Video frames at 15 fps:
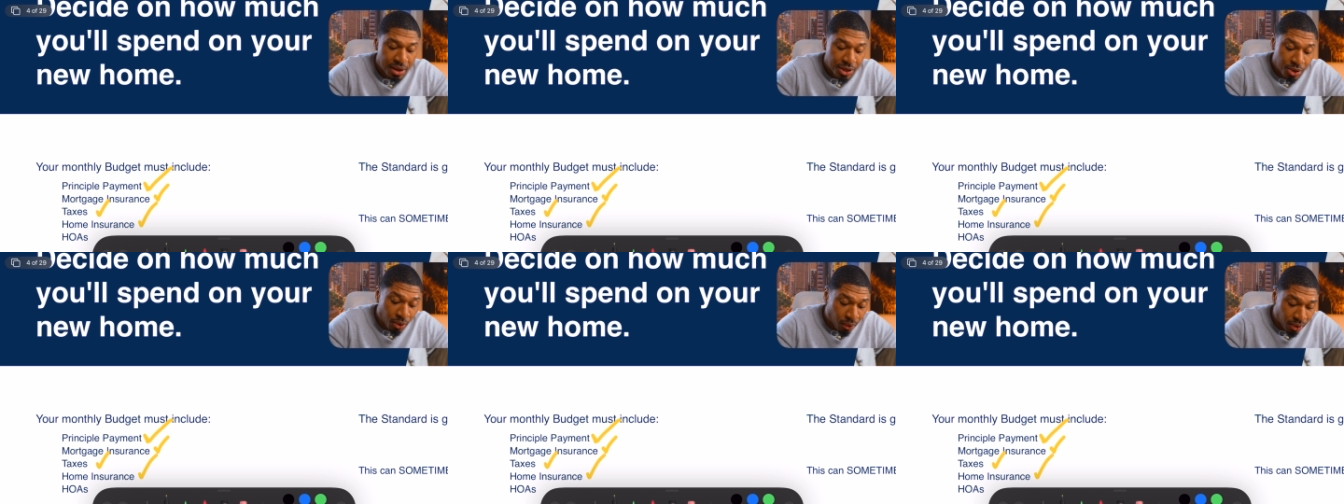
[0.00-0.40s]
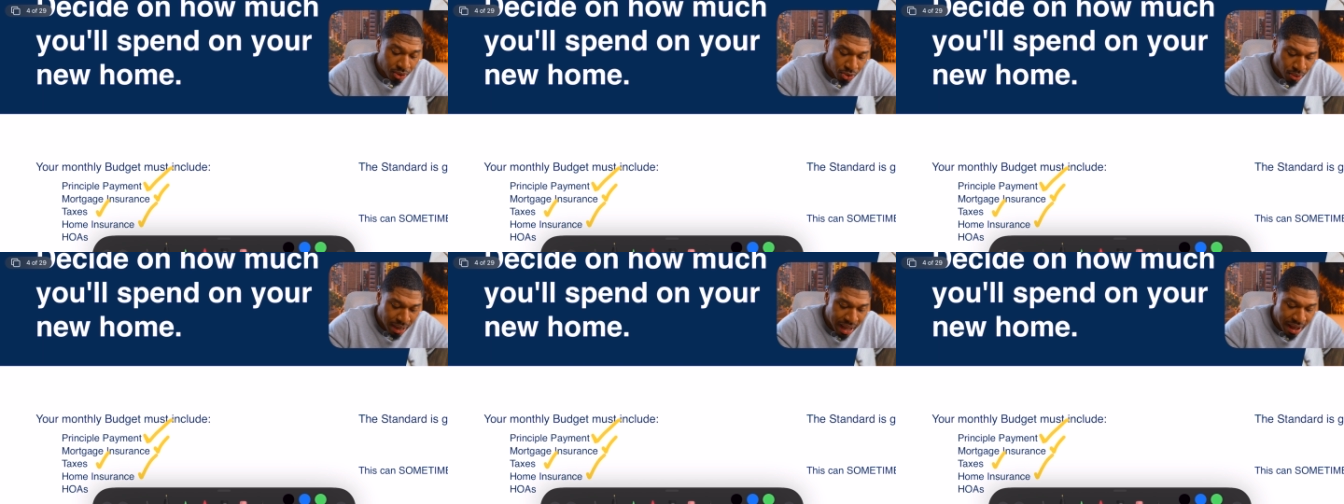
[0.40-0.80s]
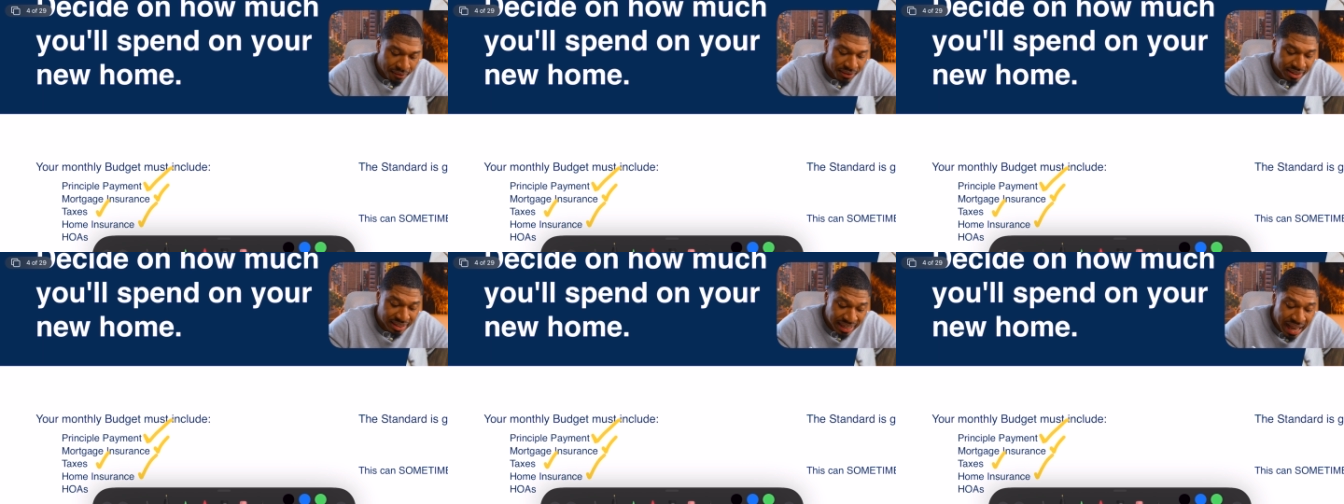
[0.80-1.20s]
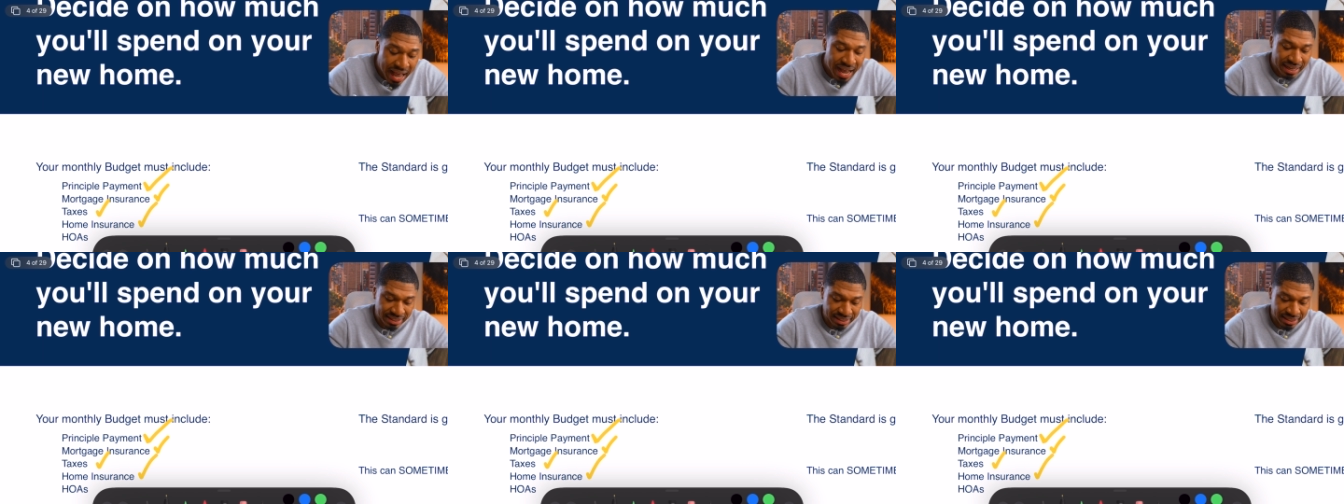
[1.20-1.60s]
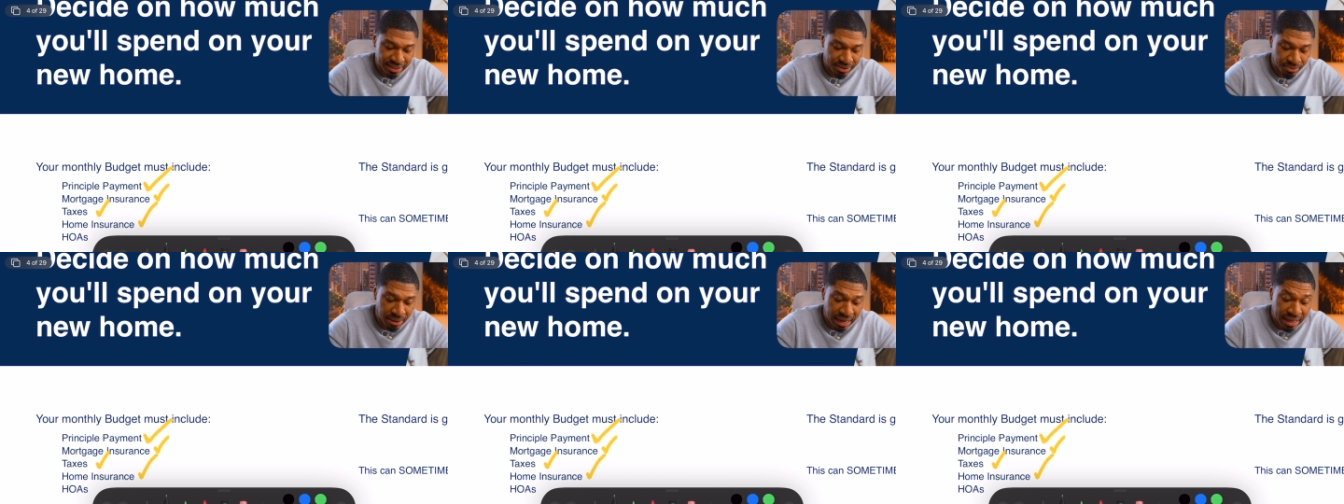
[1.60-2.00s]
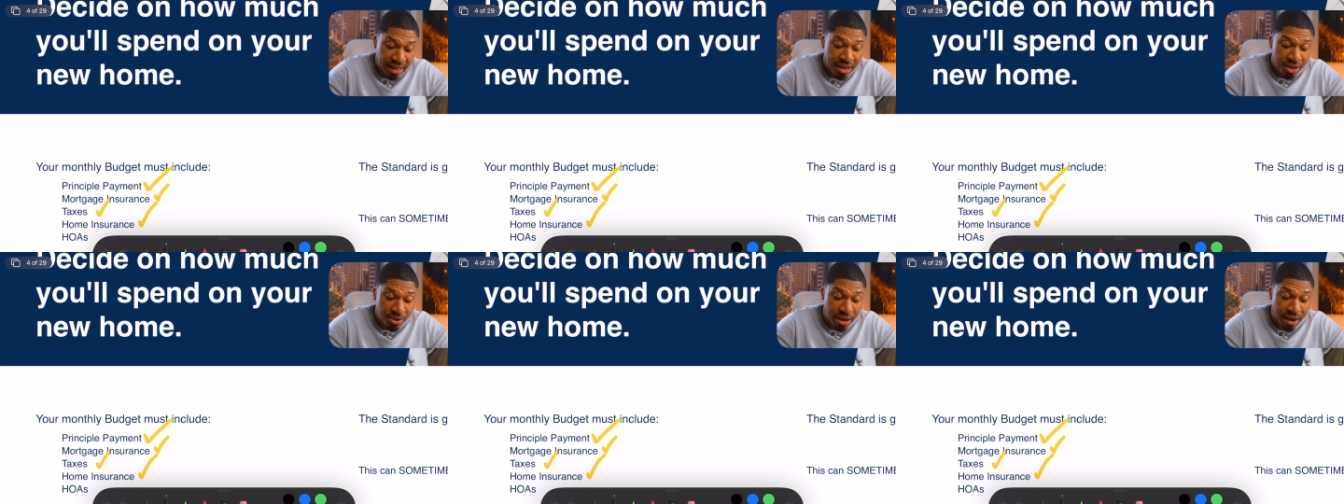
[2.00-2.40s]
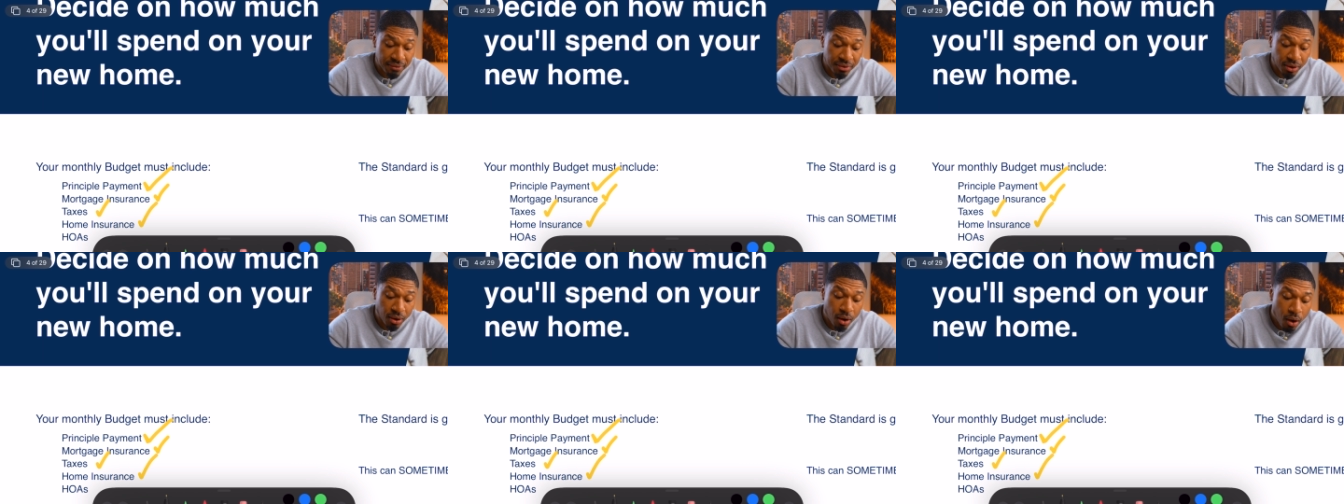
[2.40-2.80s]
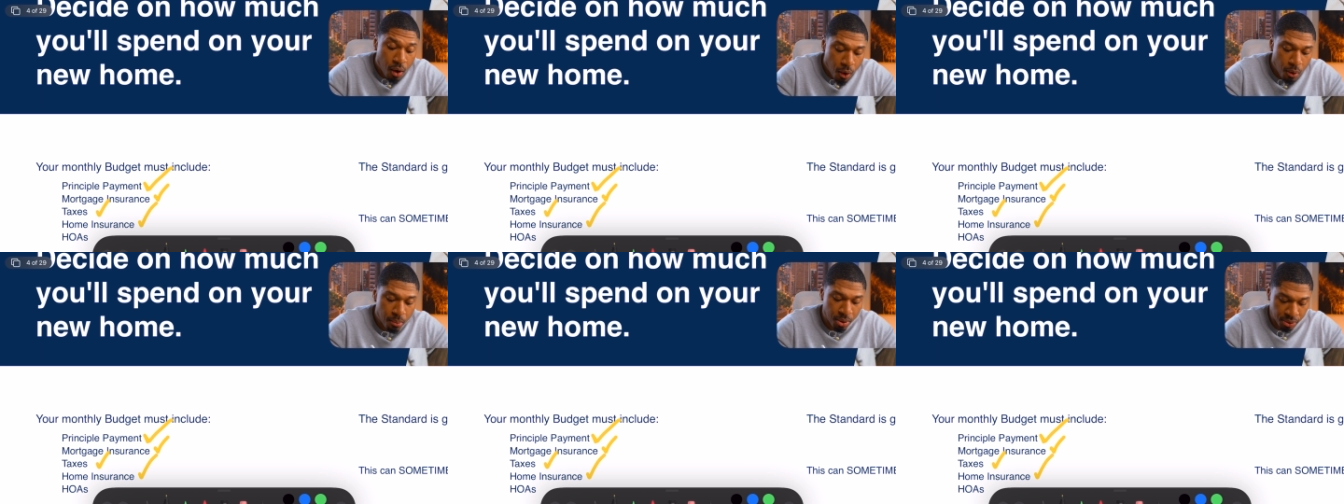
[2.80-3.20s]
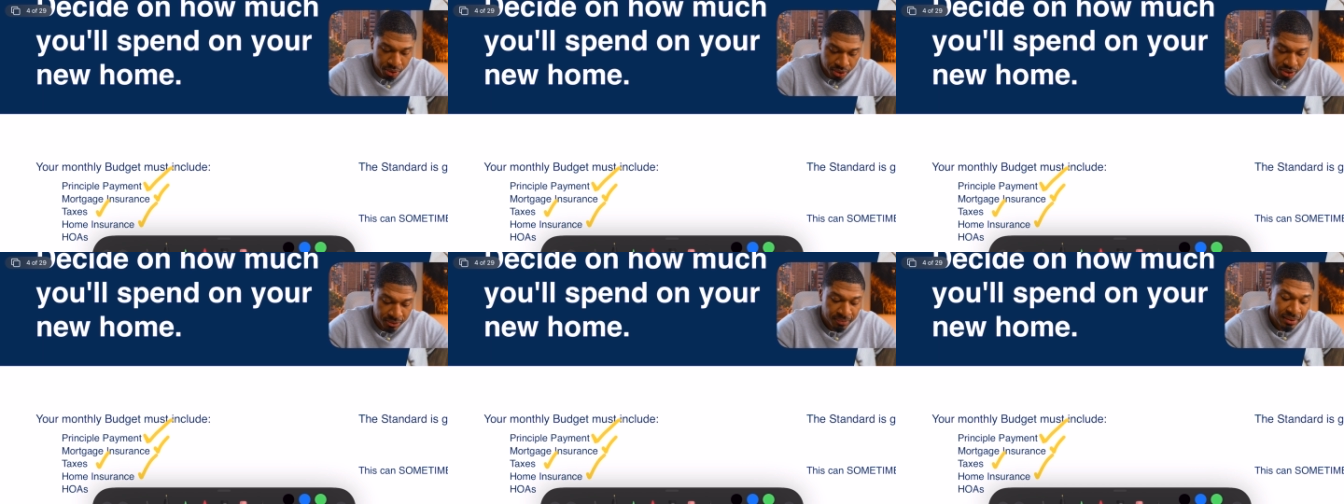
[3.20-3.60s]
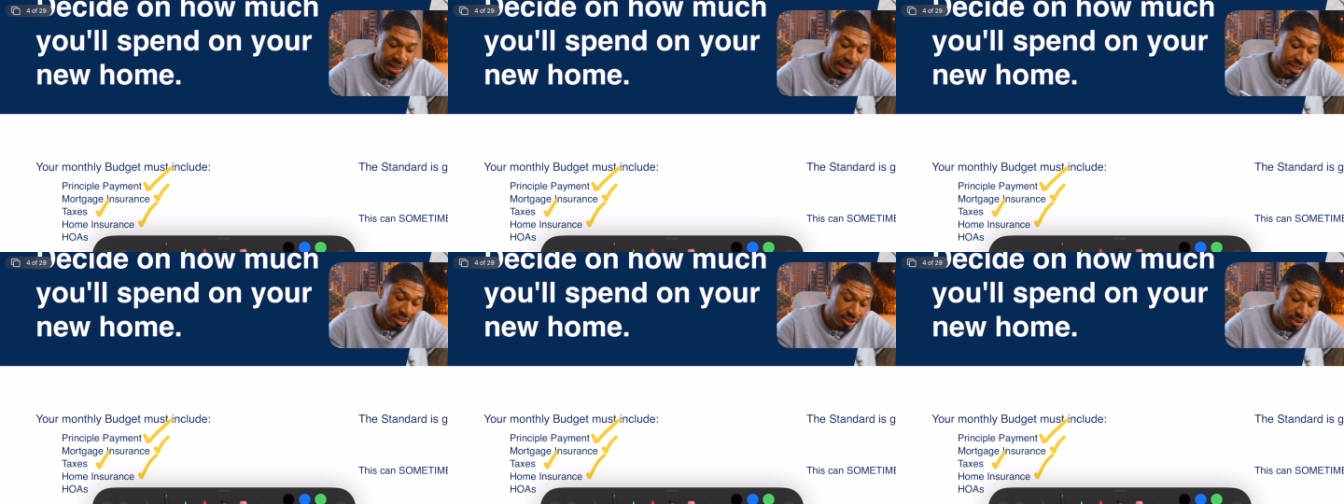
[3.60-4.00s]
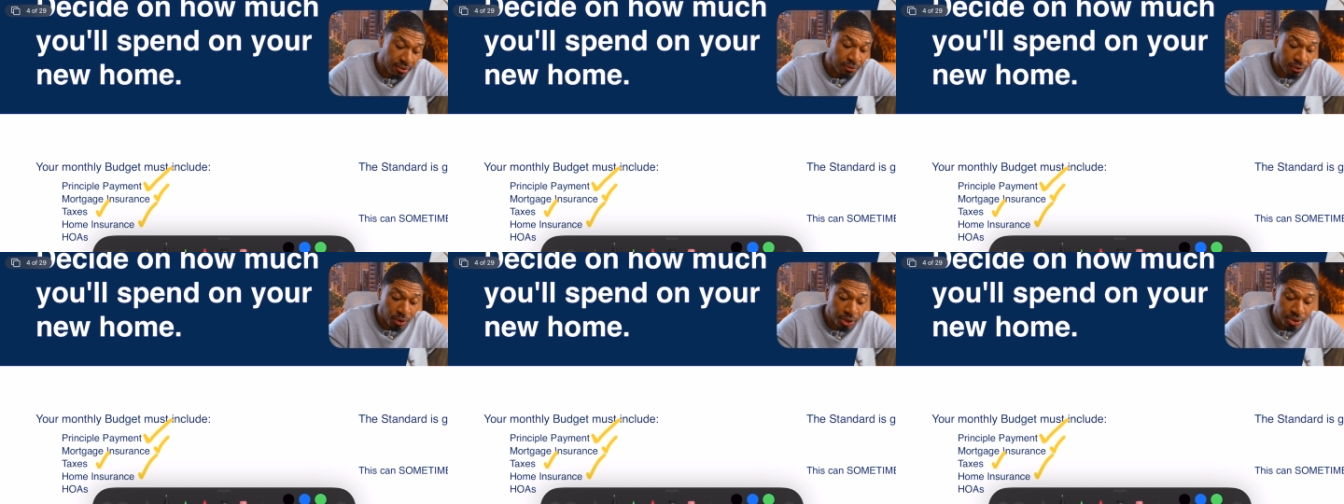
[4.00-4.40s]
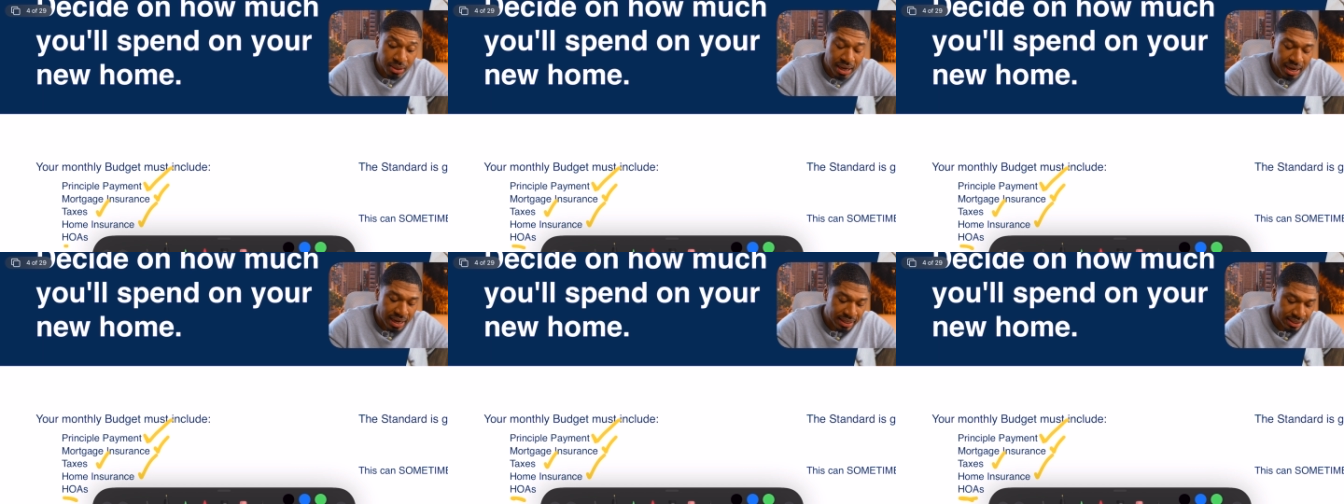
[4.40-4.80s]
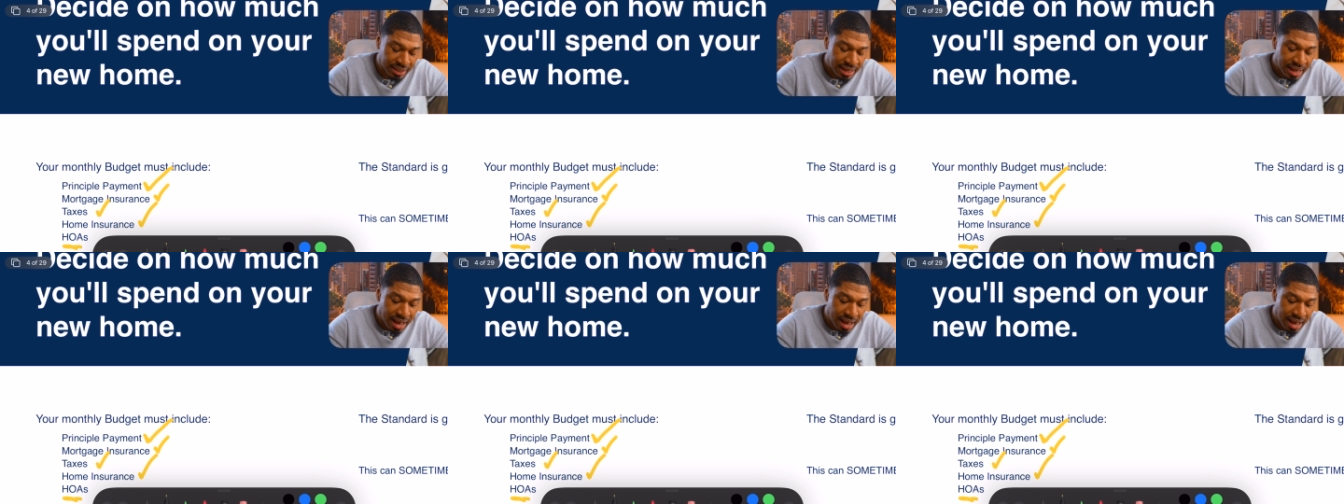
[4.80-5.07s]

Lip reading: You also have taxes, right? You have your homeowners. And for you guys,